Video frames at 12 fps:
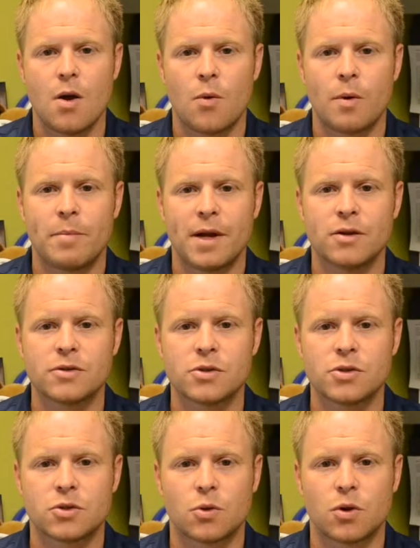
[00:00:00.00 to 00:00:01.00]
When bales are
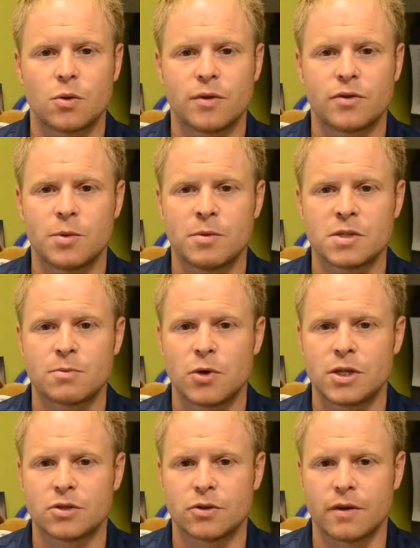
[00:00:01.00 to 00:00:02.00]
stored with too much
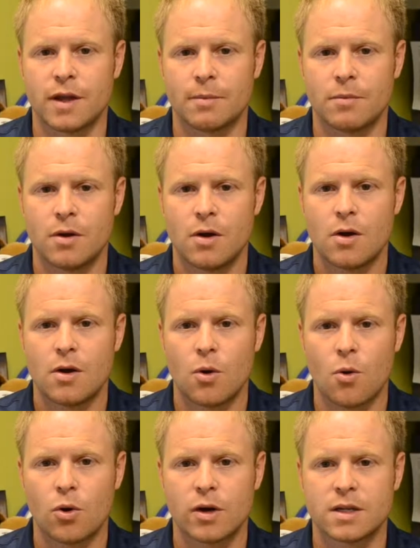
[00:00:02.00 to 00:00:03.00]
moisture in them,
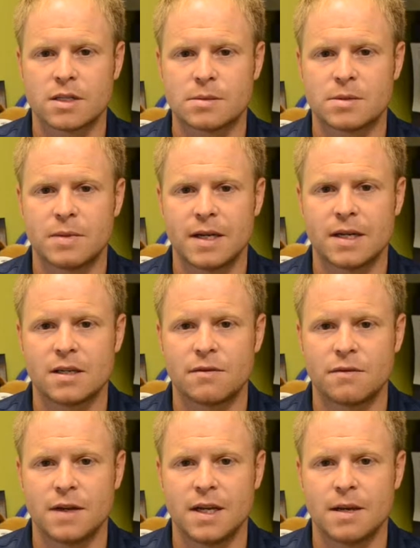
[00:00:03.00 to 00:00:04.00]
organisms begin to
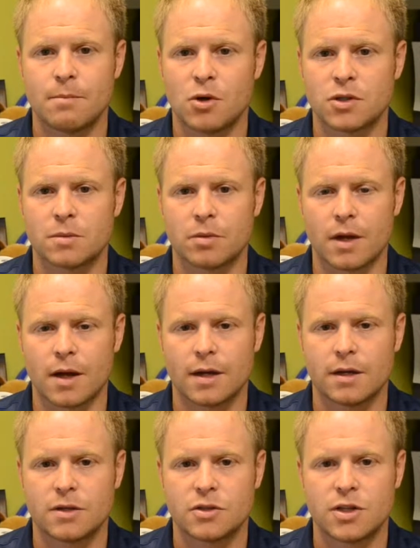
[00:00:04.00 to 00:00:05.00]
feed and multiply,
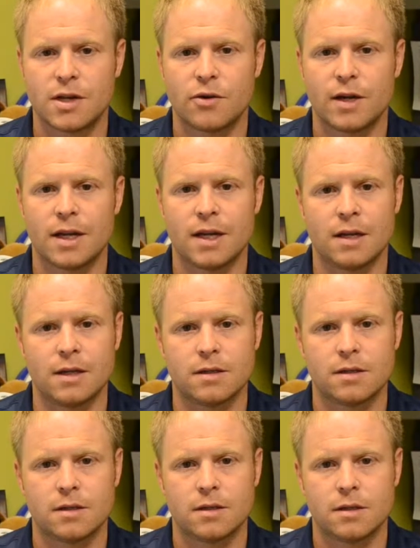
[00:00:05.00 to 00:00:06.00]
generating heat.
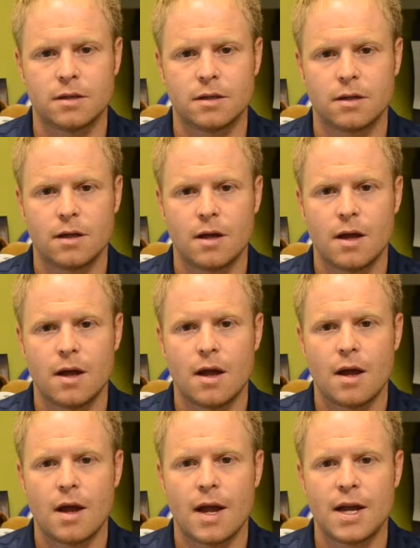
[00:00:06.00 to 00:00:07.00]

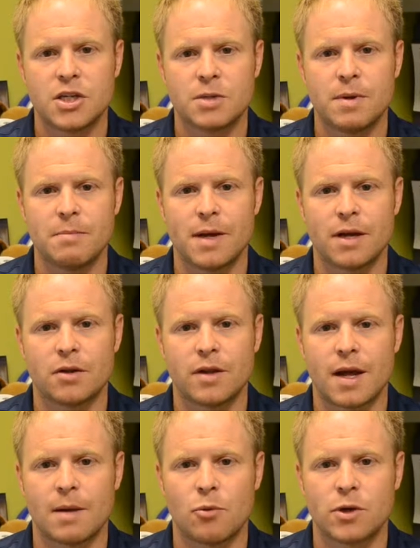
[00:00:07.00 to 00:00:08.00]
Hay should be baled
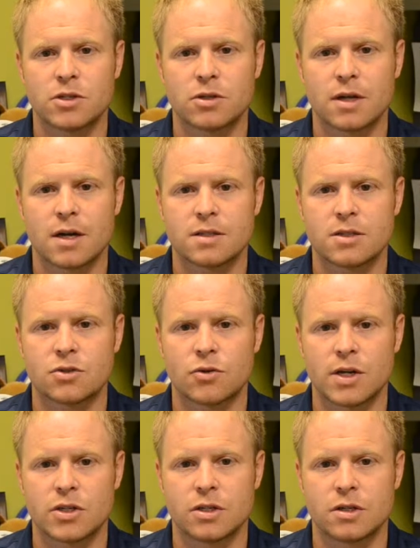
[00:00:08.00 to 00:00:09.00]
at a moisture
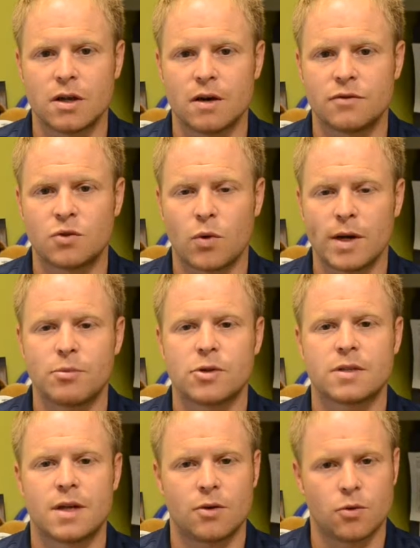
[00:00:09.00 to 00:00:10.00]
concentration of
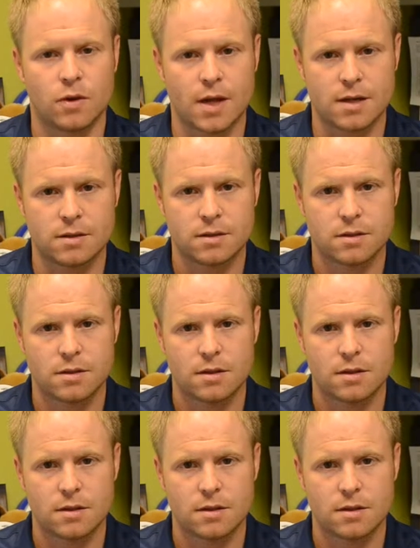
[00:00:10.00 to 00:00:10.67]
20% or less.